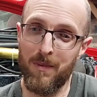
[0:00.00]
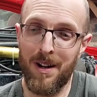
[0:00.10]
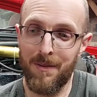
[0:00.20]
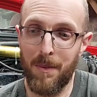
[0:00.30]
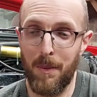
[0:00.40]

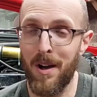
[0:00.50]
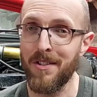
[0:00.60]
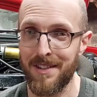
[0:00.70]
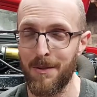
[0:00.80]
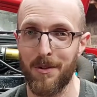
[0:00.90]
well,
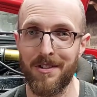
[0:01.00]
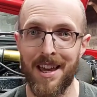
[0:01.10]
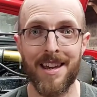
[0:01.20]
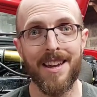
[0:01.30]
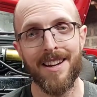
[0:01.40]
personally would
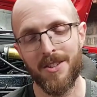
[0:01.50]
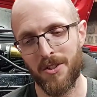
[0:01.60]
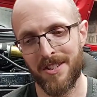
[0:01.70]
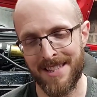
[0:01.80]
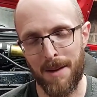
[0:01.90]
say you
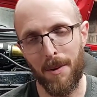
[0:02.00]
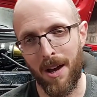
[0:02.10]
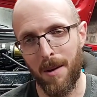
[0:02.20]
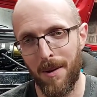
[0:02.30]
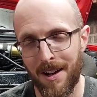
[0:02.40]
should snap it
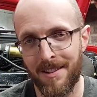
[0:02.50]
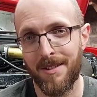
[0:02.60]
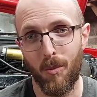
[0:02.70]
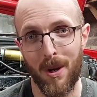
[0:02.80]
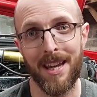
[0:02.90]
up
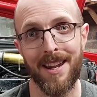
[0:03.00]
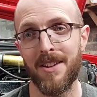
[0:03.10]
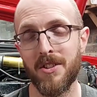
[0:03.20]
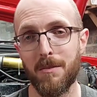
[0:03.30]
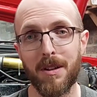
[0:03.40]
because it's a wicked
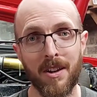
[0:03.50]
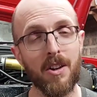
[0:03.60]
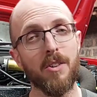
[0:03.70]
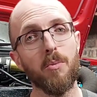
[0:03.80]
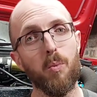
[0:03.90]
engine.
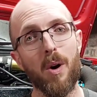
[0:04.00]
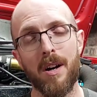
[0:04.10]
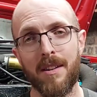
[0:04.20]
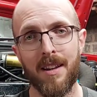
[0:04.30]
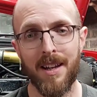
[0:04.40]
Because
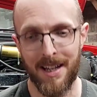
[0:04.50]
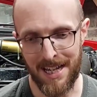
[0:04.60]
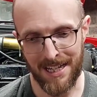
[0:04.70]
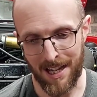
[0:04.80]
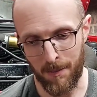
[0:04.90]
one,
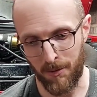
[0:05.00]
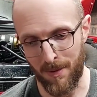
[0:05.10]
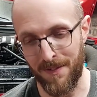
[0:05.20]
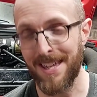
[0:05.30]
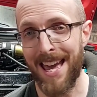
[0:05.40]
it comes
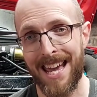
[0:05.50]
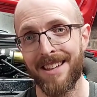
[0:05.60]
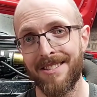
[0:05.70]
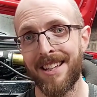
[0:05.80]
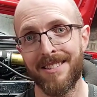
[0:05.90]
with the
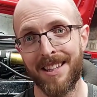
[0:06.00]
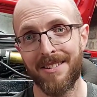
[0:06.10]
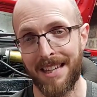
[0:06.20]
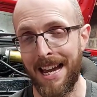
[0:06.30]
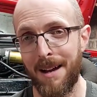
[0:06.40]

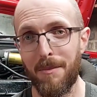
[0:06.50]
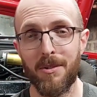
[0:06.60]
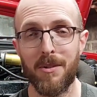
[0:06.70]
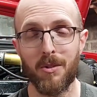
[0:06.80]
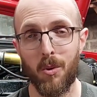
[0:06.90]
866 cam,
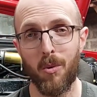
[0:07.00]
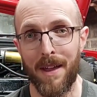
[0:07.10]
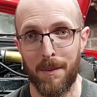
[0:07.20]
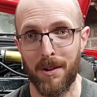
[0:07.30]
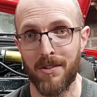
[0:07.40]
so it's called
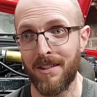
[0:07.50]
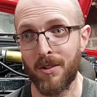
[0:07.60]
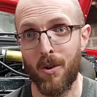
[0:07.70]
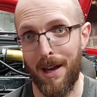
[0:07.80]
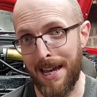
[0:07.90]
that because it's
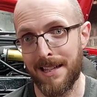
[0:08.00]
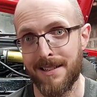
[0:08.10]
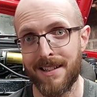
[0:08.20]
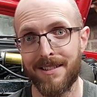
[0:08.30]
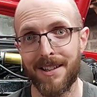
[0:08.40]
got
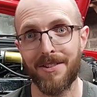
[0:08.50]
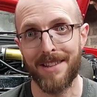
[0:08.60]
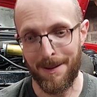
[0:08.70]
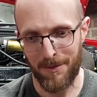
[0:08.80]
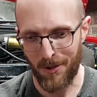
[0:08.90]
866
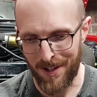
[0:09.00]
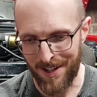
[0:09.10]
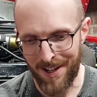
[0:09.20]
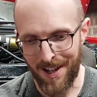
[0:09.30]
stamped on it,